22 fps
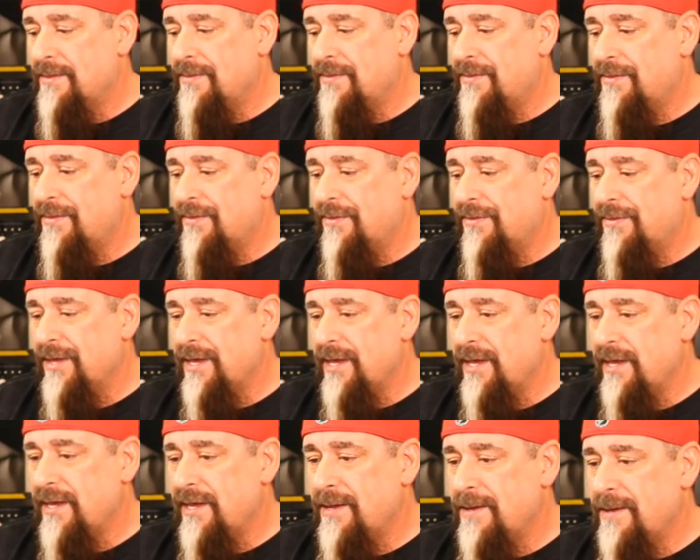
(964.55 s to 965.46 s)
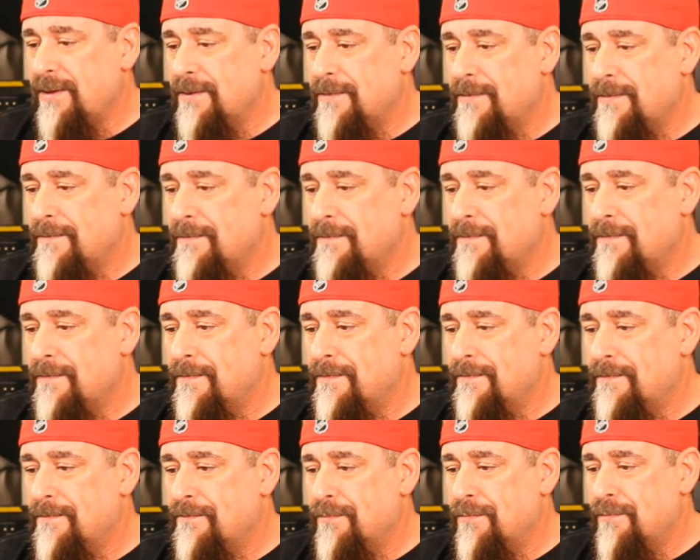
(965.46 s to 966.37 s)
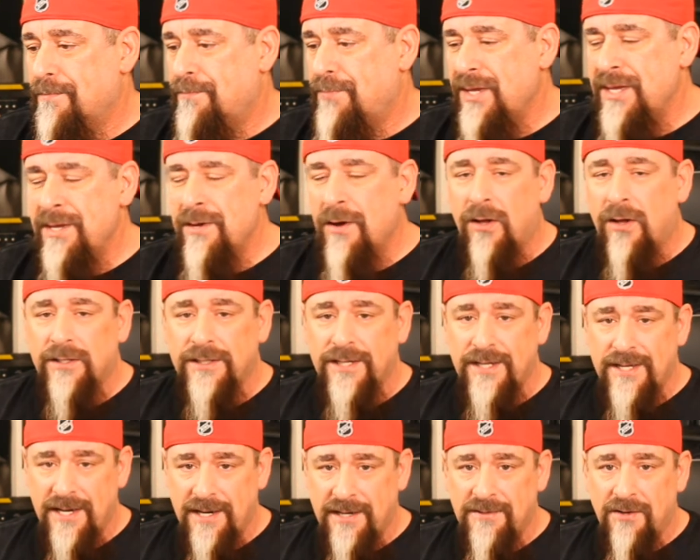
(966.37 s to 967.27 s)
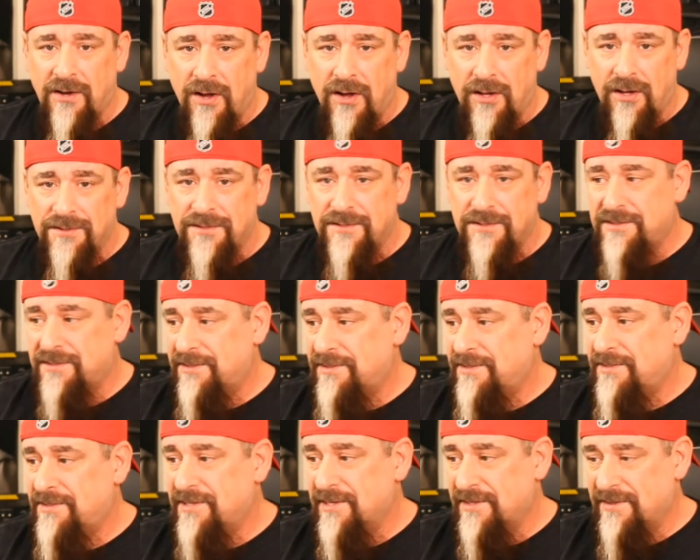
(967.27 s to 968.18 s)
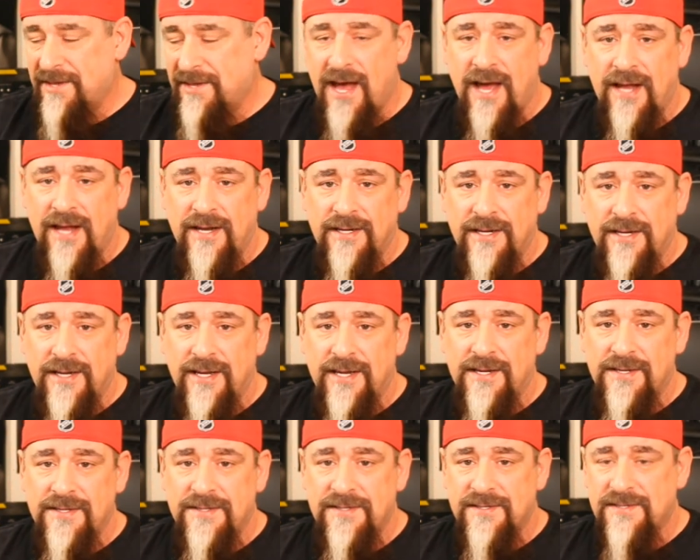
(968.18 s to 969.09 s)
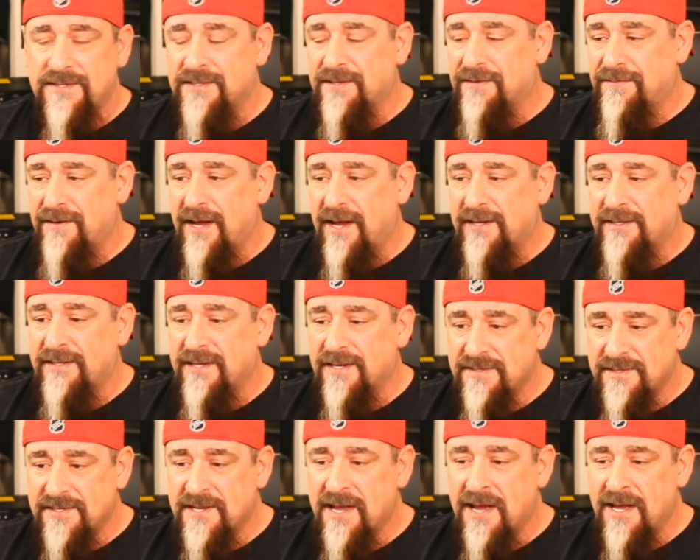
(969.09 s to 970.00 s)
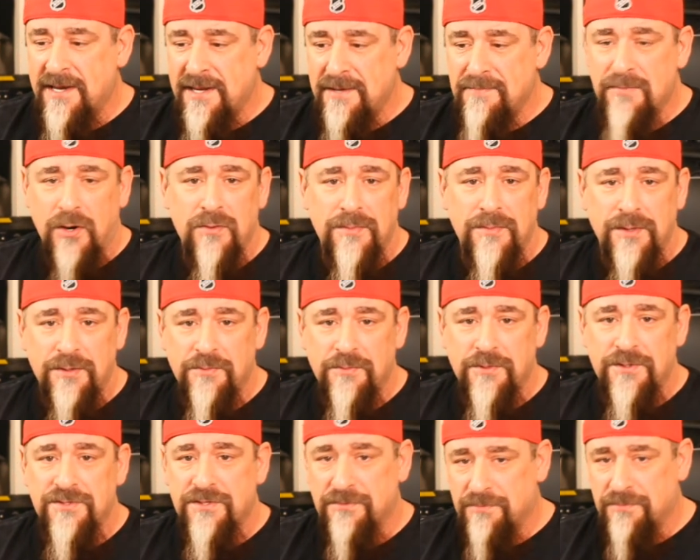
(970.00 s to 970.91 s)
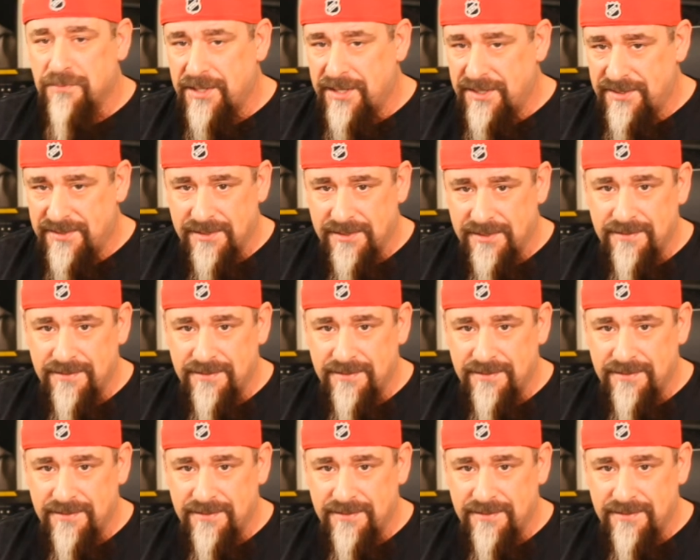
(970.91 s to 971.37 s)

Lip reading: the be-all and end-all to that is the fact that Scotty Bowman was the reason.